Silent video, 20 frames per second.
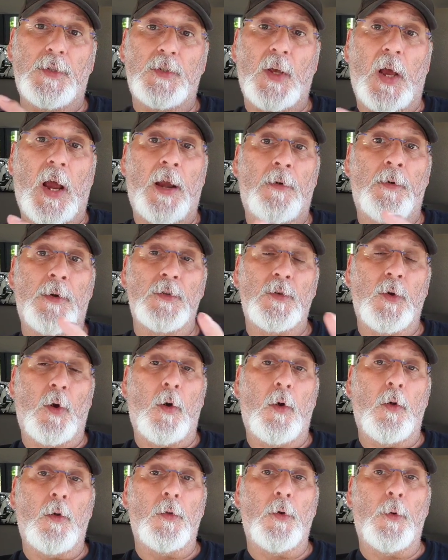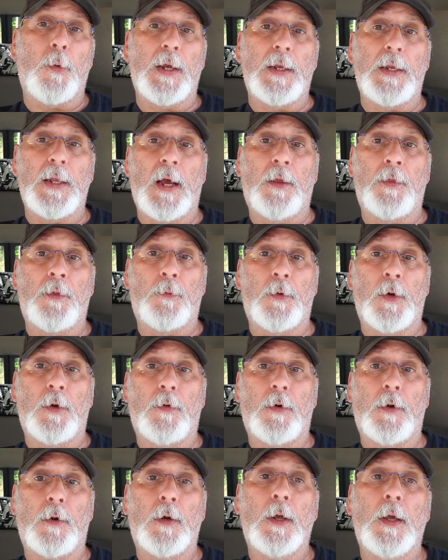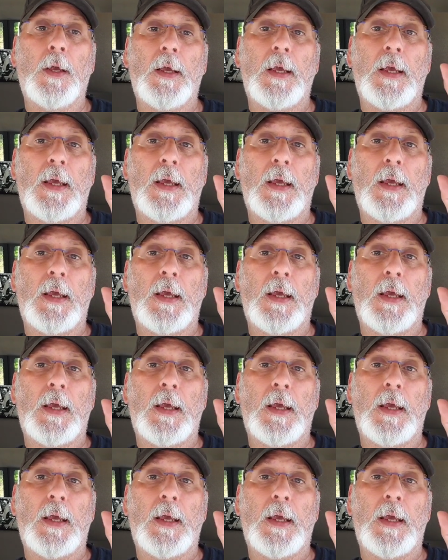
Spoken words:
sirens all the way down the river